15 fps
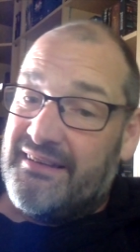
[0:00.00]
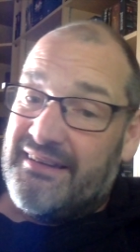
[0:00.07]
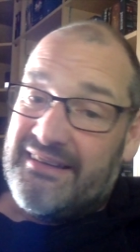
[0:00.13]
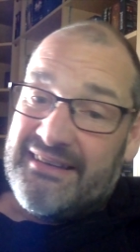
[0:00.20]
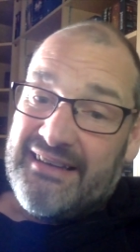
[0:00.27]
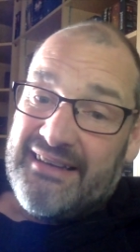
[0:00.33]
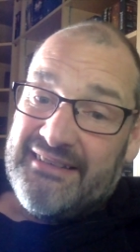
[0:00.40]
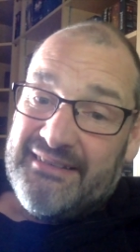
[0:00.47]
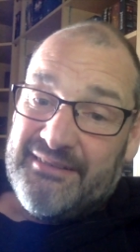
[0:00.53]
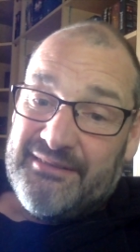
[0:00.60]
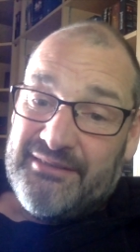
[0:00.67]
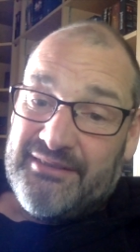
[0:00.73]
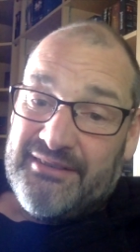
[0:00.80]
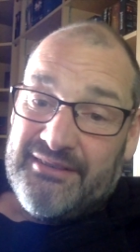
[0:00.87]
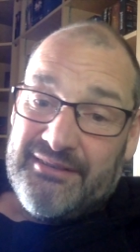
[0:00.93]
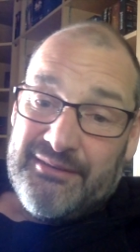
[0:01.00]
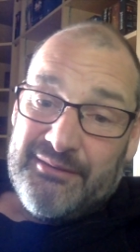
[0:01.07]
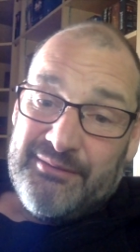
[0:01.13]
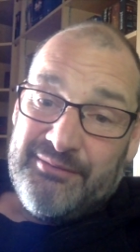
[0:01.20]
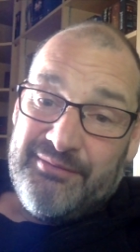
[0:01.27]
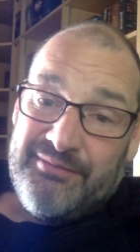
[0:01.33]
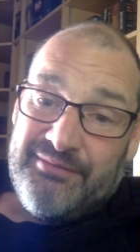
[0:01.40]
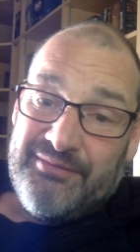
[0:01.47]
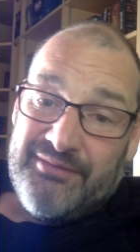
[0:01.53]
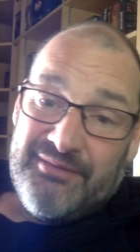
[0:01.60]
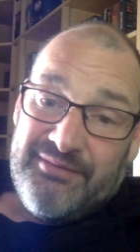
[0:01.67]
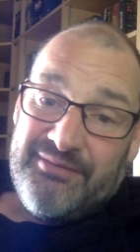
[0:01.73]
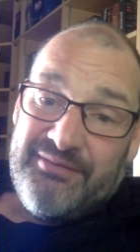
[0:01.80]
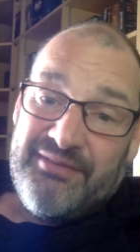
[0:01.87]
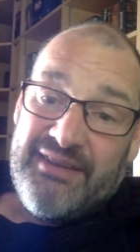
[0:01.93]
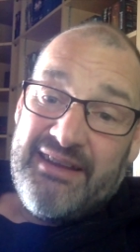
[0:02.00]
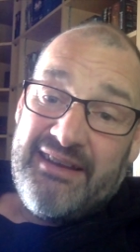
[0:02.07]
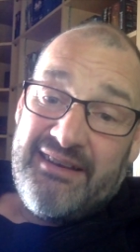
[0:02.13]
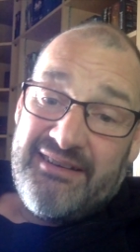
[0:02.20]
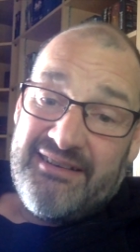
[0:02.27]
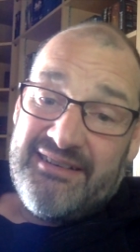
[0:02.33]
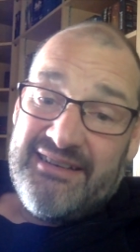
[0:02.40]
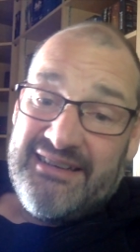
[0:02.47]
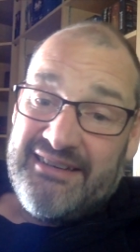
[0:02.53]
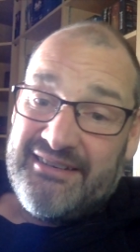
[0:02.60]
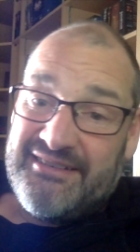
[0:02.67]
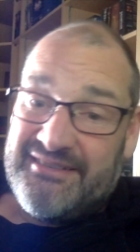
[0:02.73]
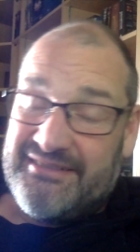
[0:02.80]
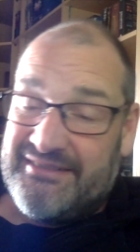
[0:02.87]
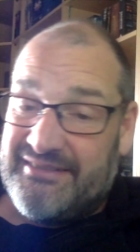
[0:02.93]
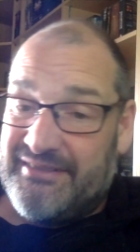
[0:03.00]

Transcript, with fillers: a kind of uh, fair there,